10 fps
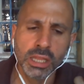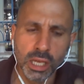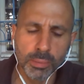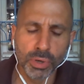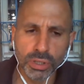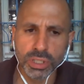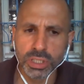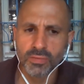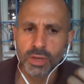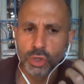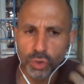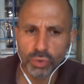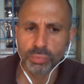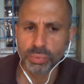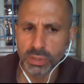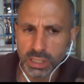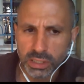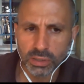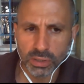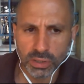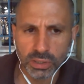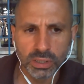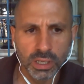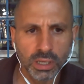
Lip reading: emergence of a new political